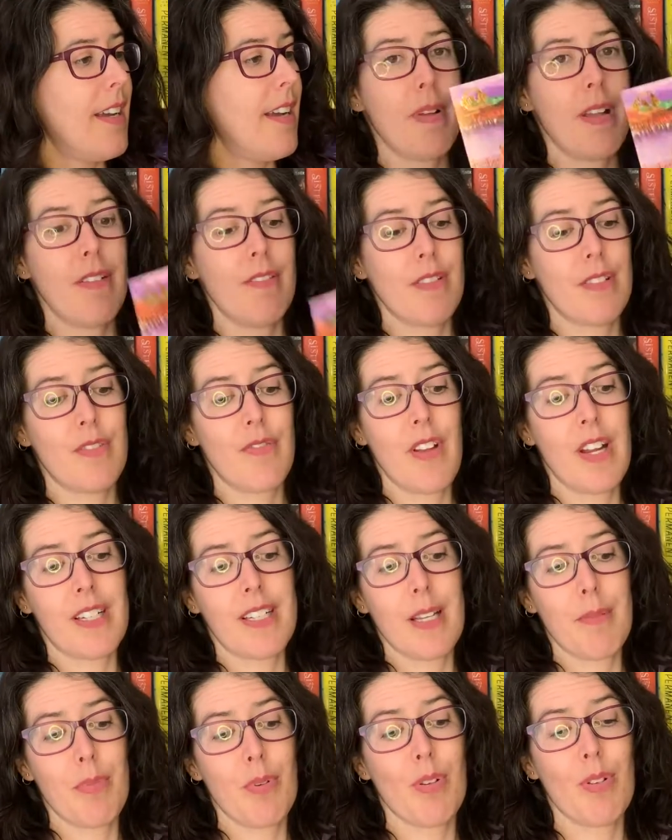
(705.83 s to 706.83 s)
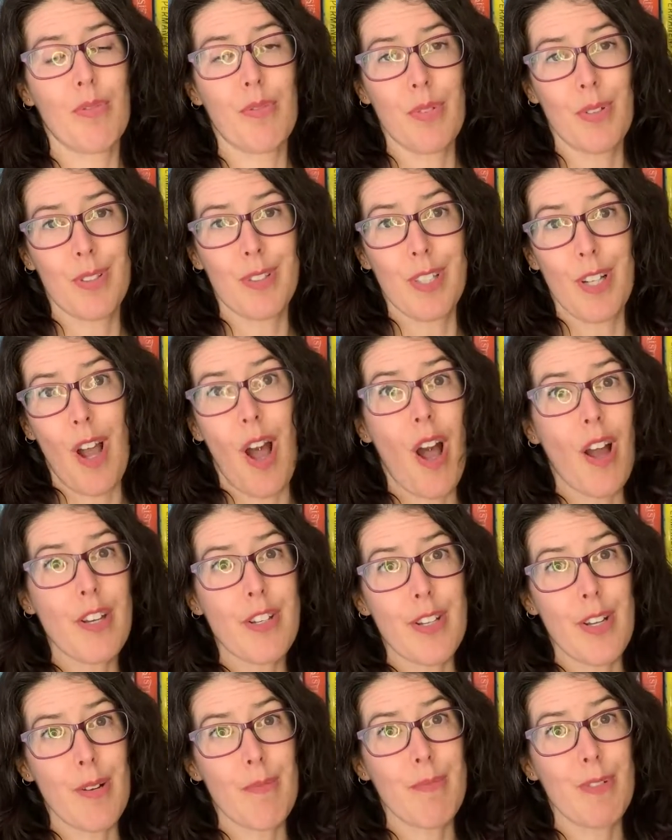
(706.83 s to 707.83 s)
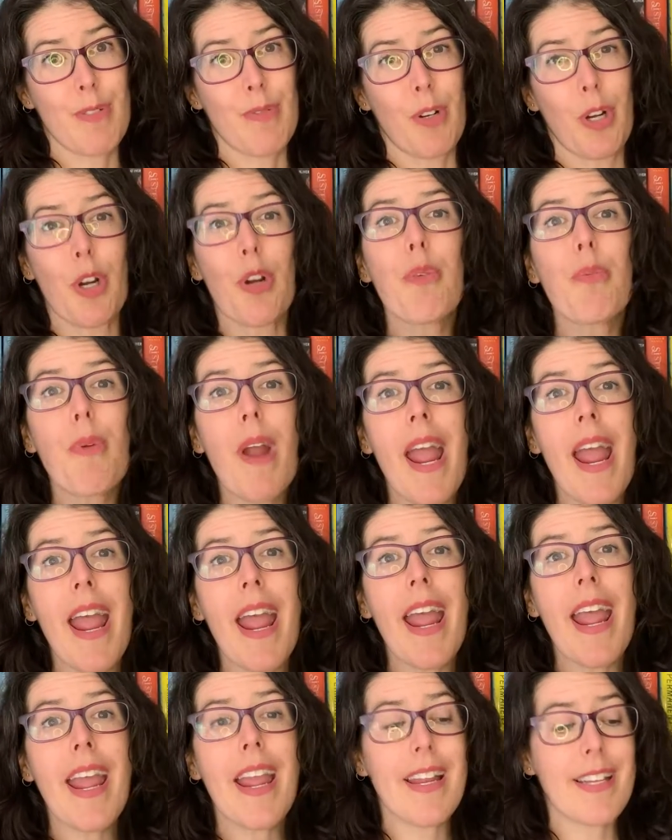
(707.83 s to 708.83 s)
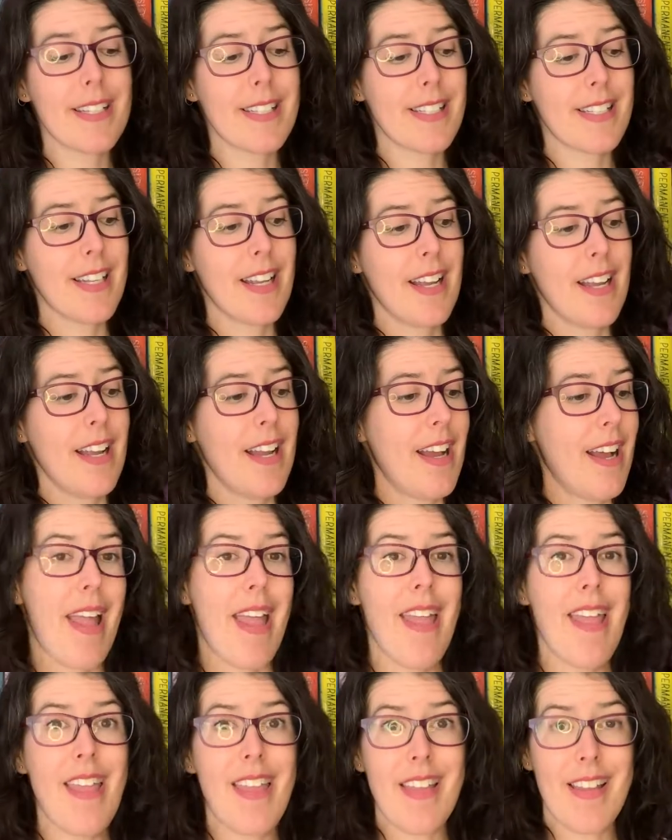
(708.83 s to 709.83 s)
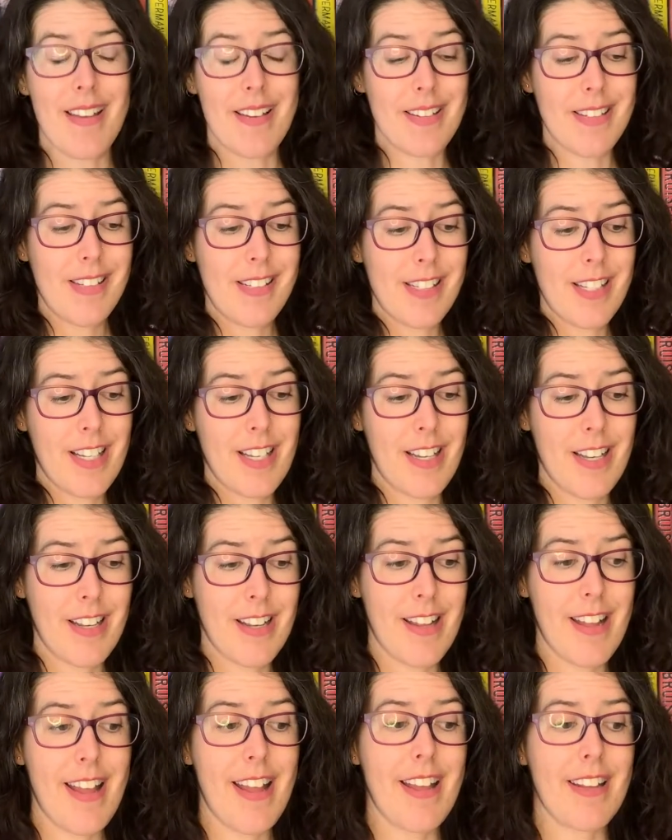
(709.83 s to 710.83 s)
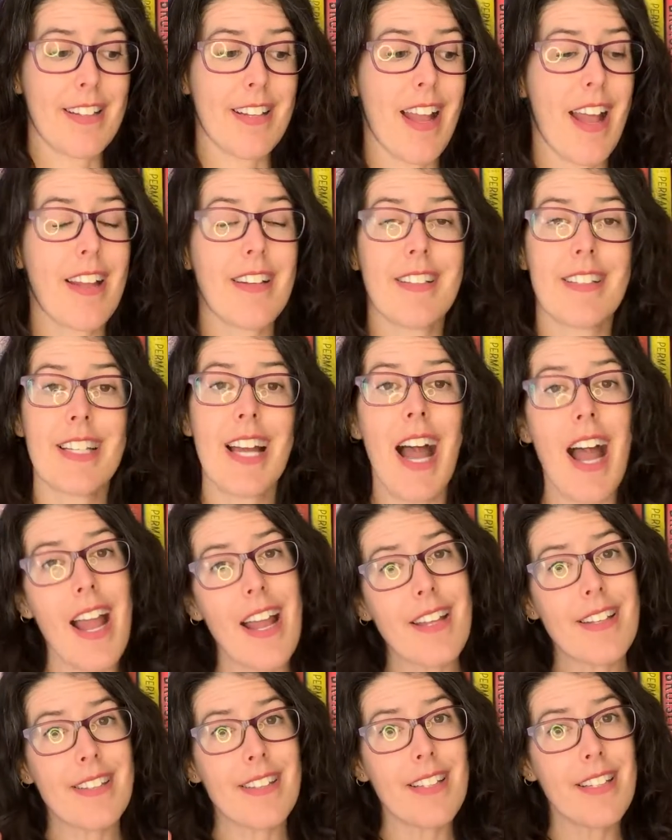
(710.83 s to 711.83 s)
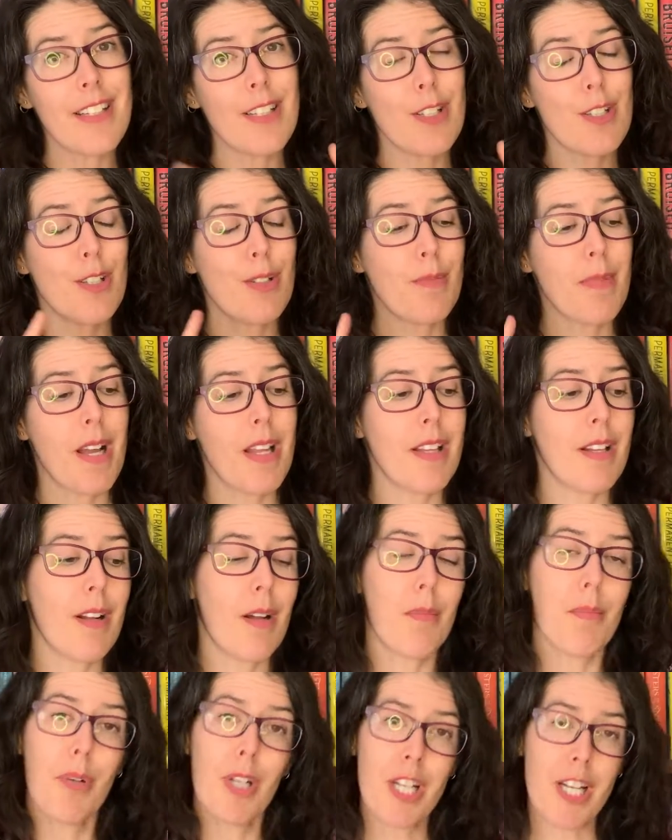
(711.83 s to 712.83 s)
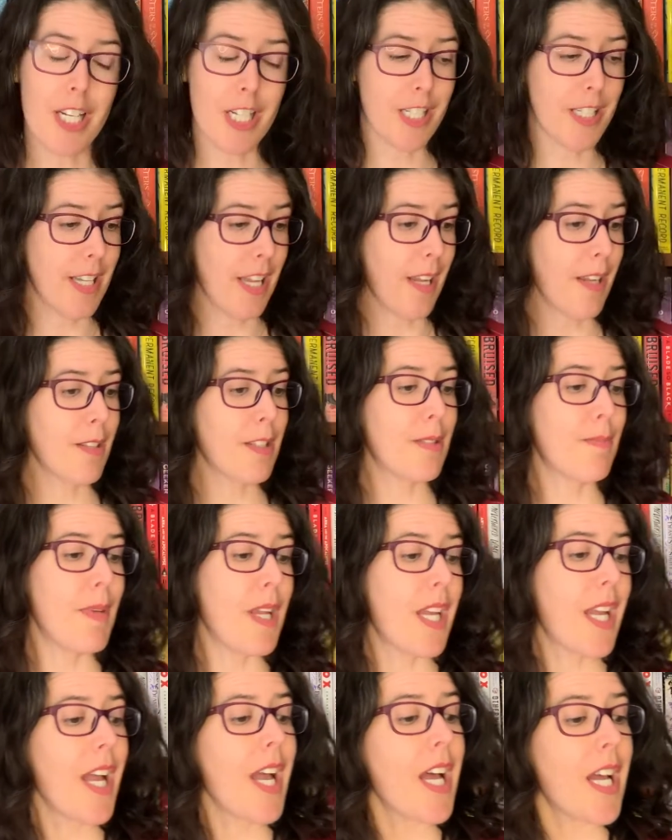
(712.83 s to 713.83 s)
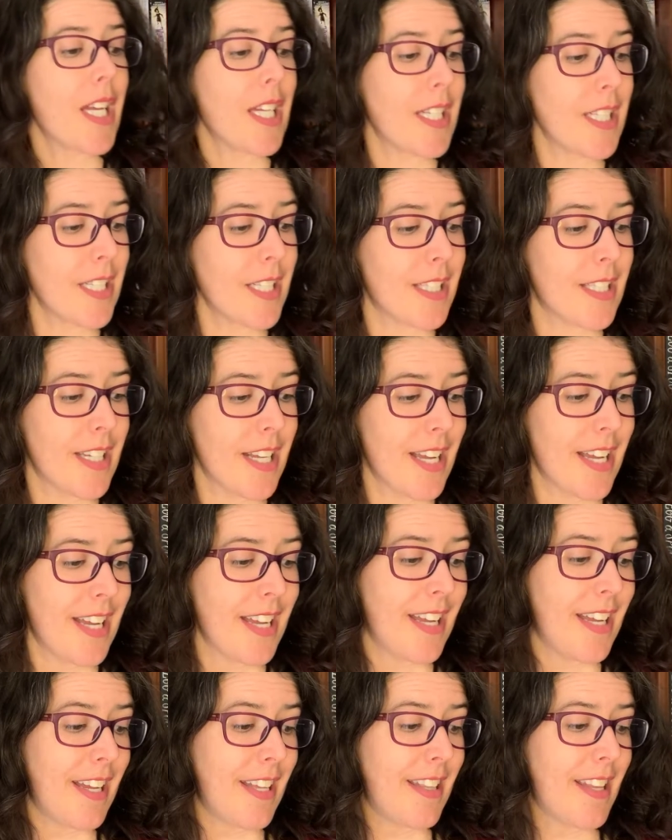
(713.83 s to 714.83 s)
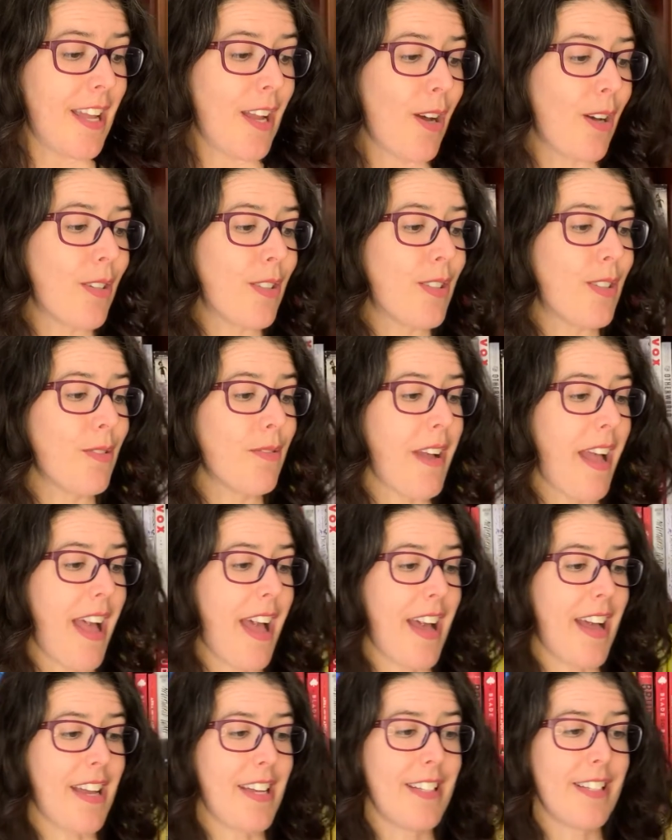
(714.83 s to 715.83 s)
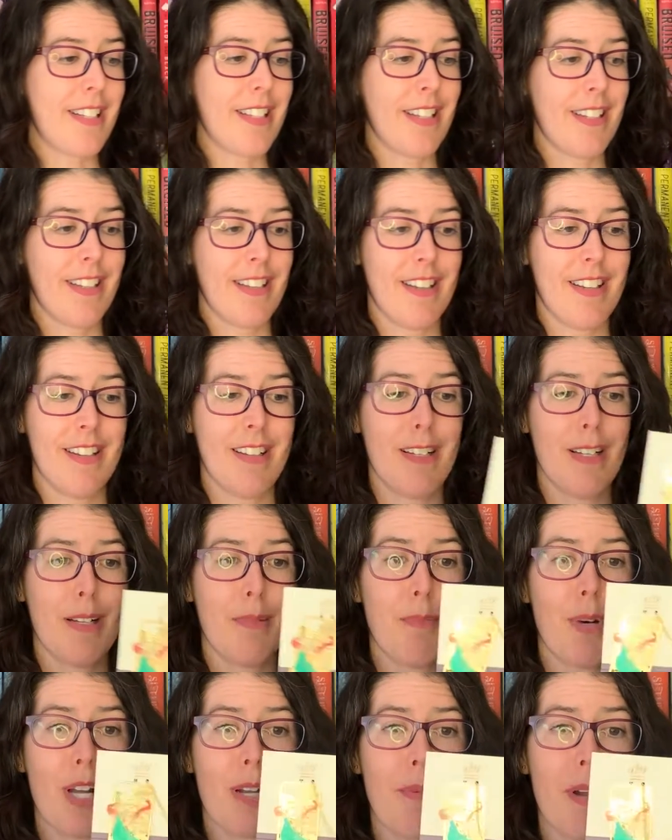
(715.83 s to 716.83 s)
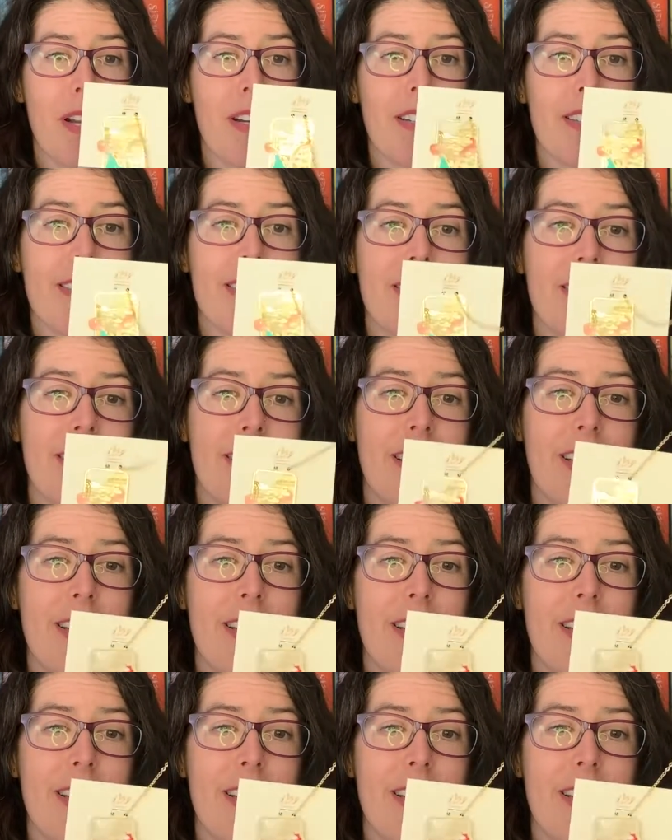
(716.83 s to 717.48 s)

It was very beautiful. The costumes were great. And it kind of ties into my little bookish things because they also had bookmarks.